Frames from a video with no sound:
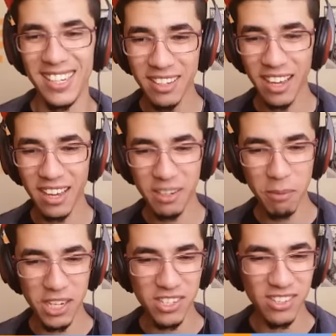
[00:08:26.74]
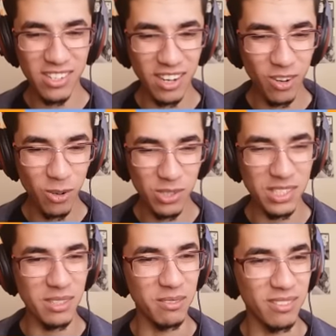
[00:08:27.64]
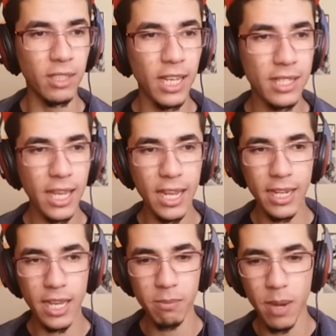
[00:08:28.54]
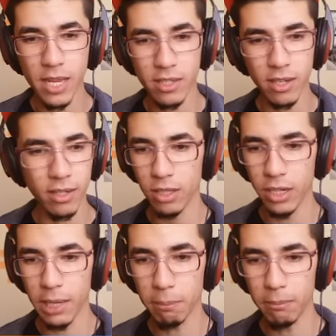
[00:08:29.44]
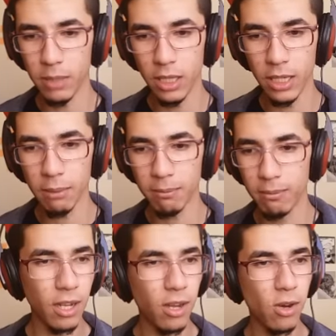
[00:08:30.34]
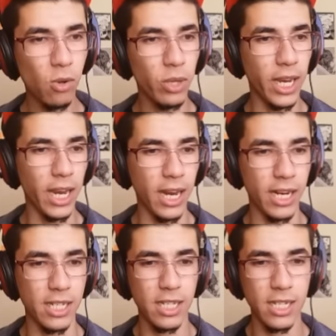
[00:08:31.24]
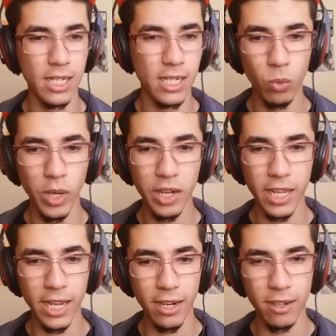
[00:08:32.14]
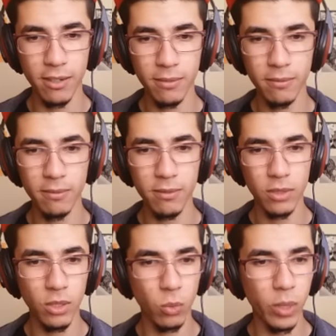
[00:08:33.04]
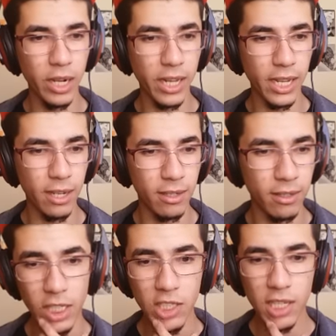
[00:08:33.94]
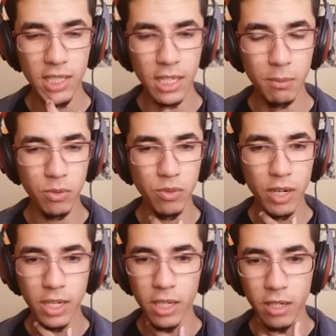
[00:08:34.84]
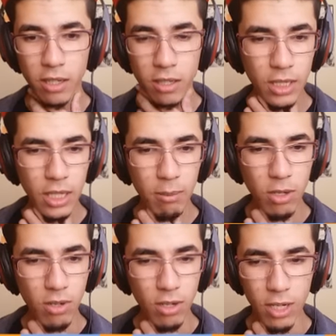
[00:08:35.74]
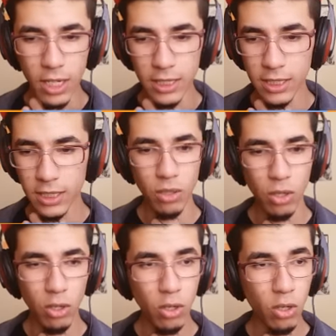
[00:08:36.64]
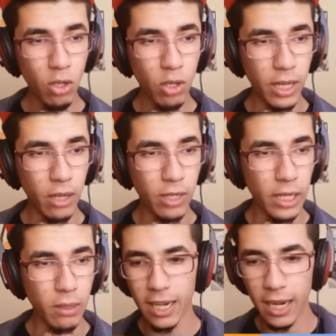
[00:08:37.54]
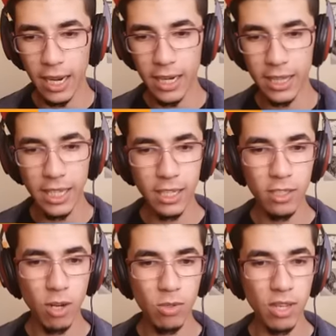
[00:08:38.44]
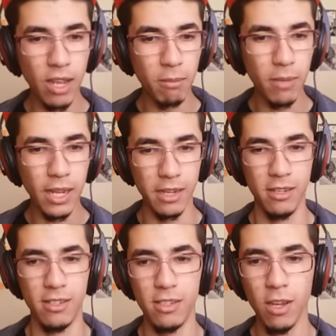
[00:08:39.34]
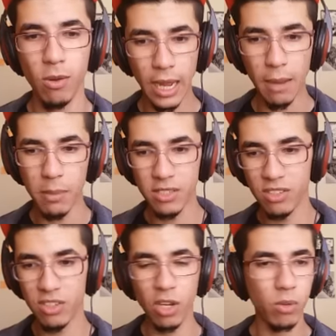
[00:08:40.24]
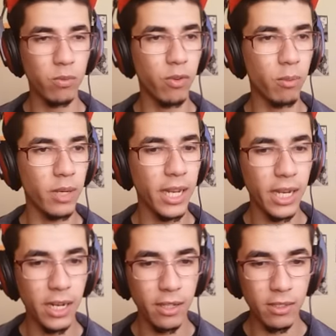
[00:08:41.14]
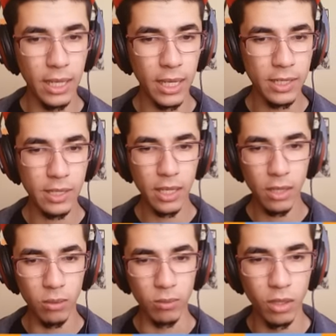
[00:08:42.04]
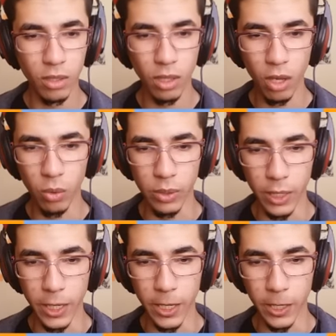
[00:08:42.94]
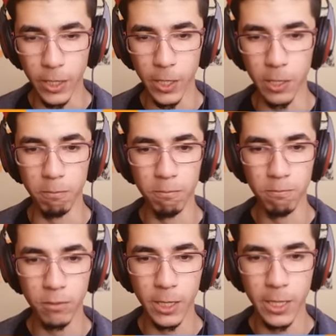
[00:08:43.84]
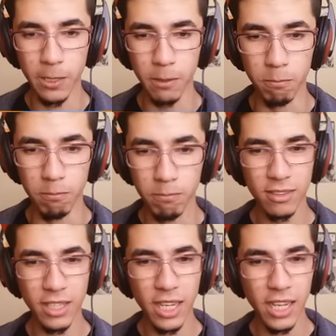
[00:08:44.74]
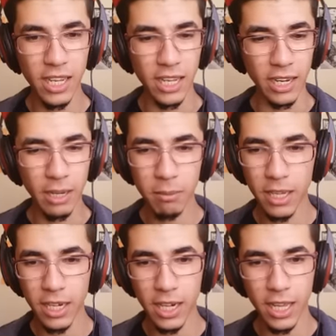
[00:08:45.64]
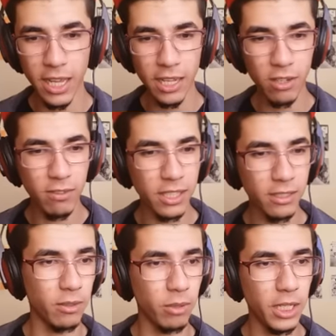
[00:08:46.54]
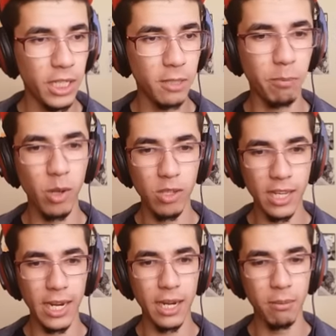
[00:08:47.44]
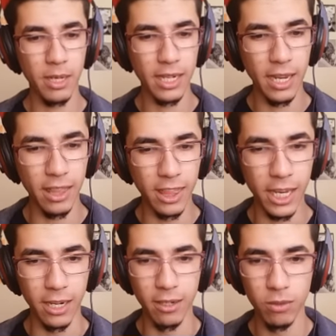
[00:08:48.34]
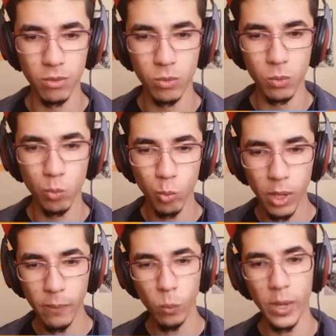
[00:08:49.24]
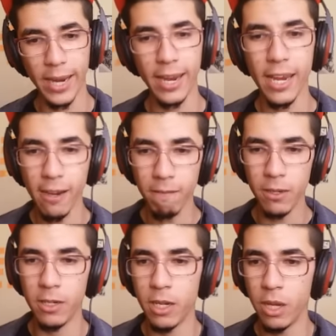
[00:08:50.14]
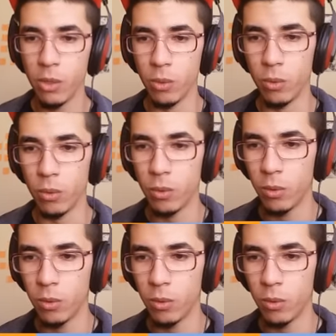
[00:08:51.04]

The animations are awesome. Let's get that bastard. Hurry up. Hurry up. Oh, yes. We're there. We're there. He just keeps running. Come on. Oh, okay, okay. I think those are mines, so I mustn't go from there. Let's go. Oh, yeah. Kill him. Kill him. Yeah, I'm getting the hang of it. We need to pause a little bit and think what we have to do.